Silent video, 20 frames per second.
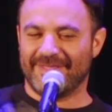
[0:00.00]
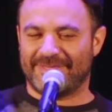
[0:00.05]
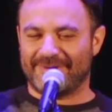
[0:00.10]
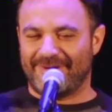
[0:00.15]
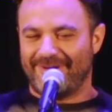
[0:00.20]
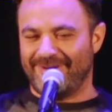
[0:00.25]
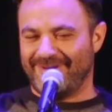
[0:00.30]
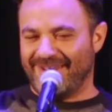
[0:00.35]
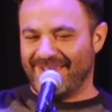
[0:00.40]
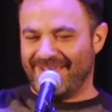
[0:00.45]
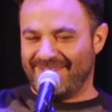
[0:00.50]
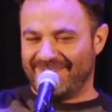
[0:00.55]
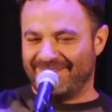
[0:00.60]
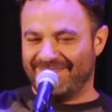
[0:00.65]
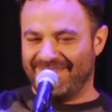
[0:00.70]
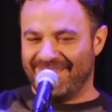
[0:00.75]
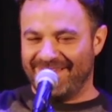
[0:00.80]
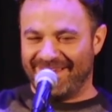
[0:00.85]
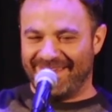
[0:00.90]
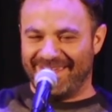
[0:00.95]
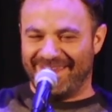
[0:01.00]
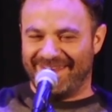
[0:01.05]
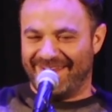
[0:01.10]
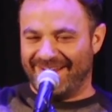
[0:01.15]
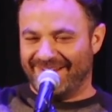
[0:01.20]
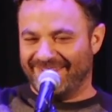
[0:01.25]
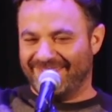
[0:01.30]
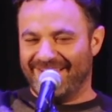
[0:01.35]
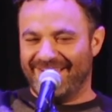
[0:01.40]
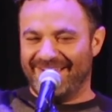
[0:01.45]
Throw another lung in
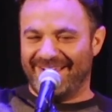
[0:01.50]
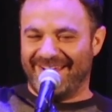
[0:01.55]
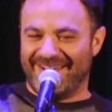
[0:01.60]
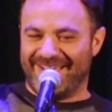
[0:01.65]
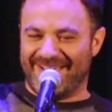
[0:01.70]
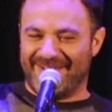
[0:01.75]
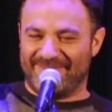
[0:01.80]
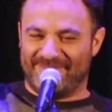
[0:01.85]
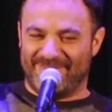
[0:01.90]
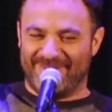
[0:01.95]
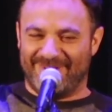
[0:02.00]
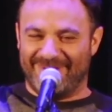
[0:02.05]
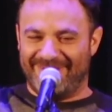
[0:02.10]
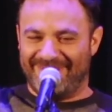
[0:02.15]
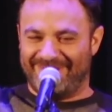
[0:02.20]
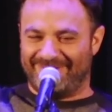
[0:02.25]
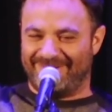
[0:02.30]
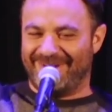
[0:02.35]
there. Lung it up, boys.